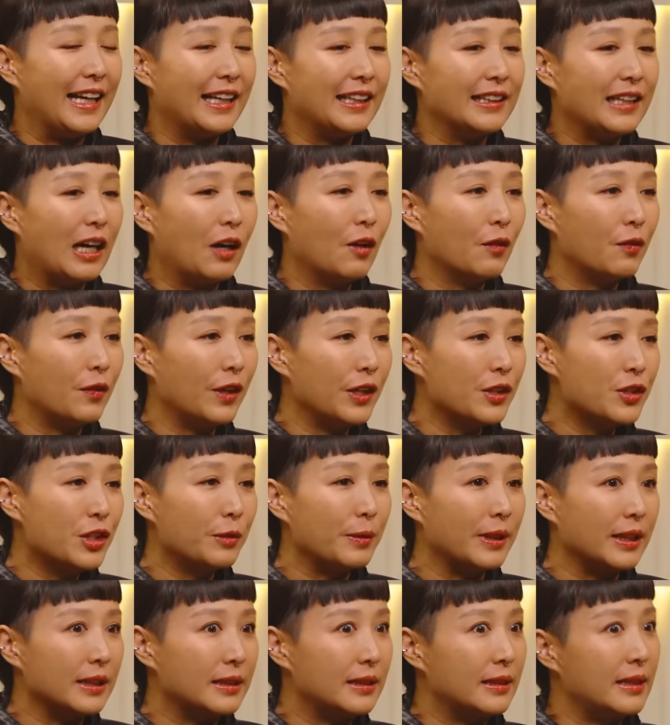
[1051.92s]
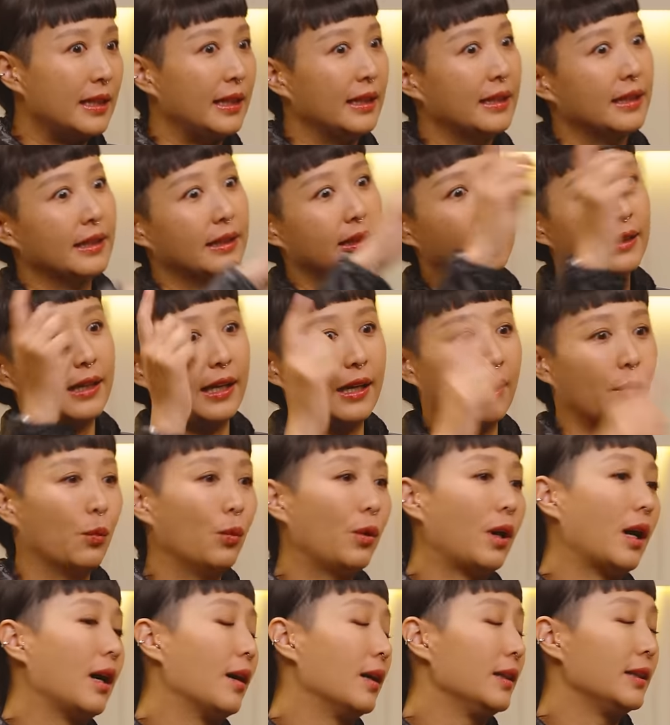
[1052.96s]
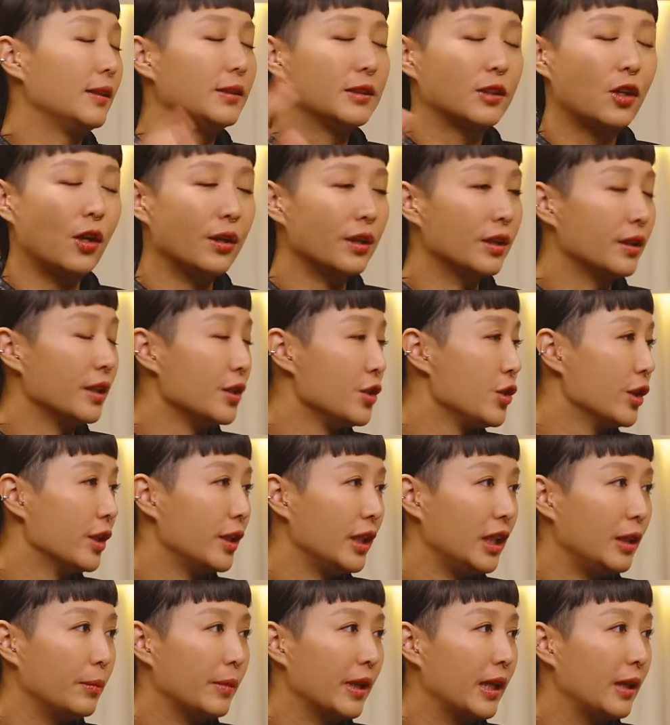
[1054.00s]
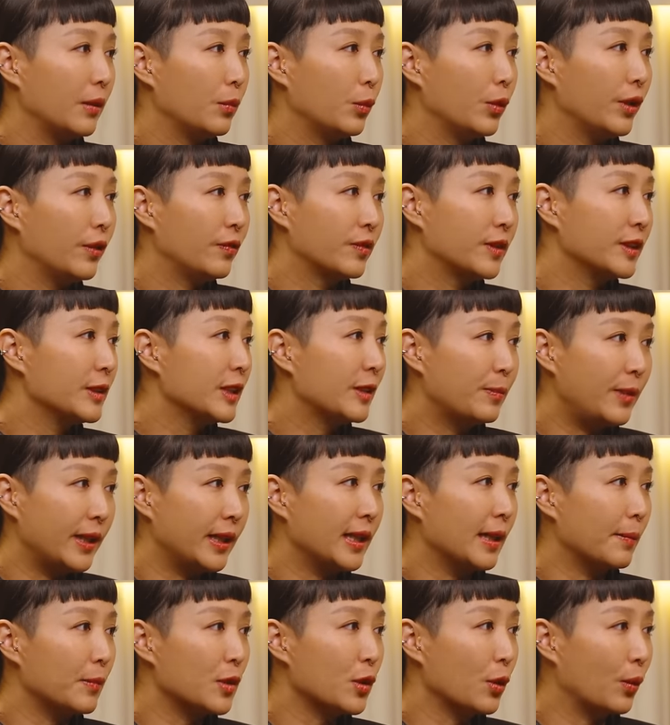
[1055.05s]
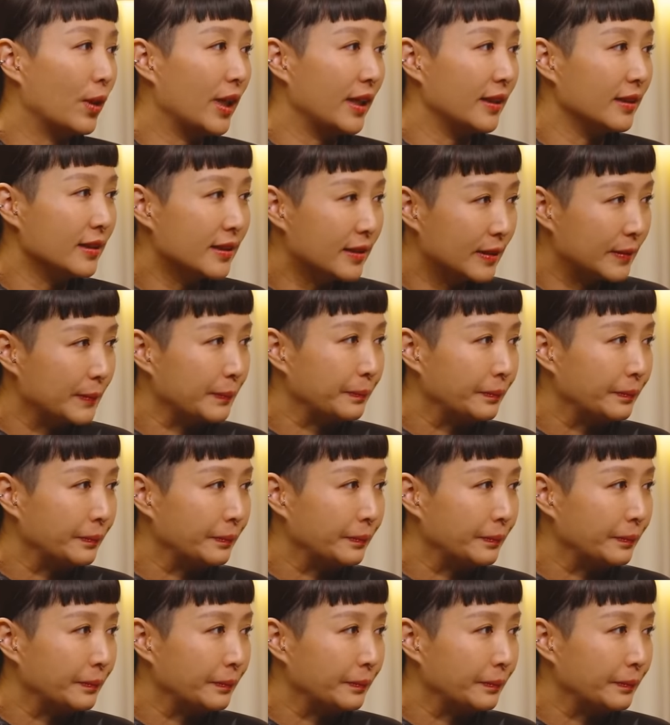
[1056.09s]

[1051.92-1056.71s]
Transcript: And our friendship has taken like, wow, it's gone on a journey, man. We've split up twice.